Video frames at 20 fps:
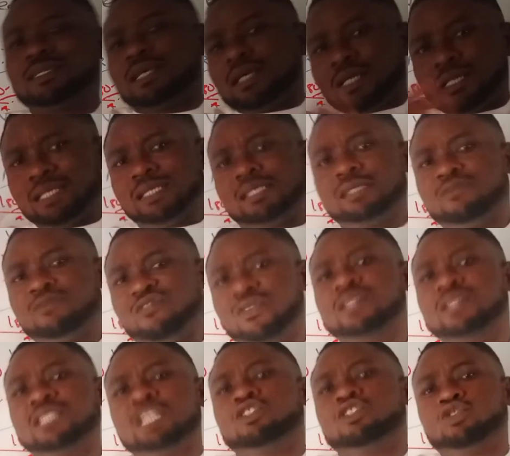this
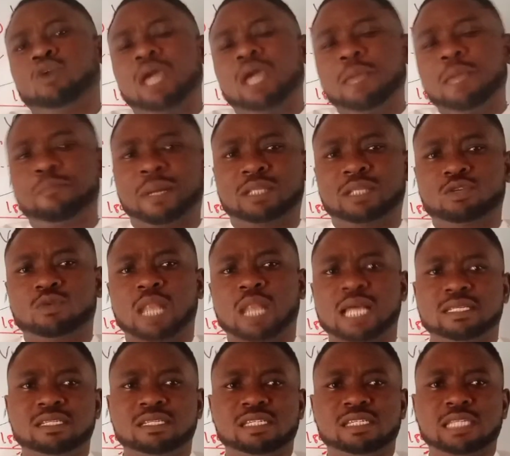fits into a particular
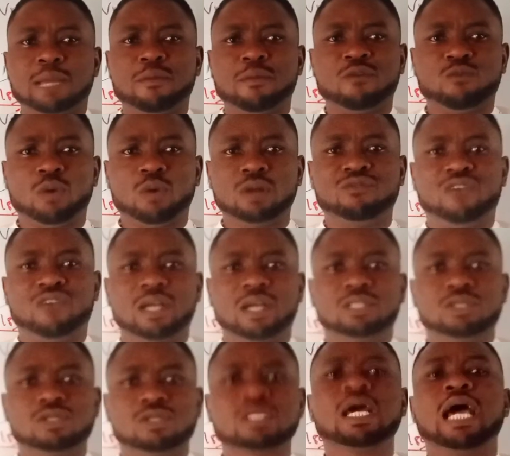system of what
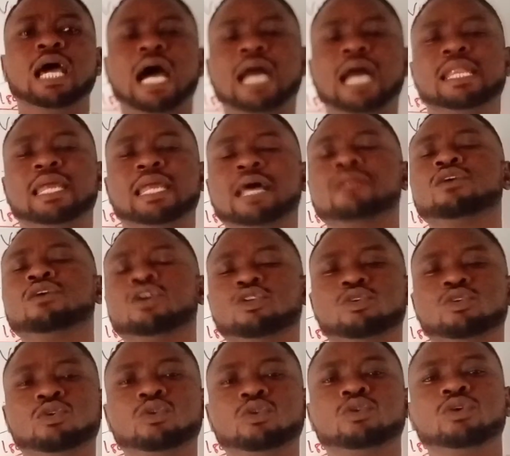vectors, and then
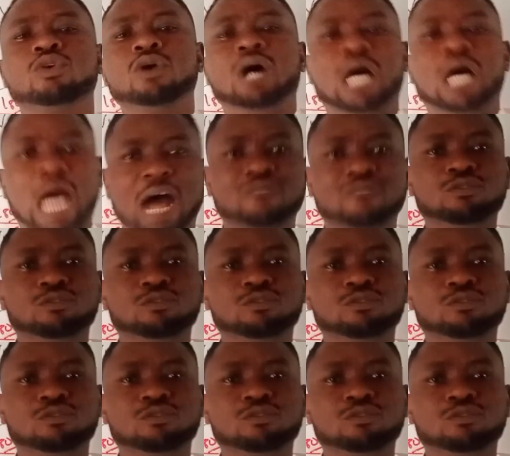you have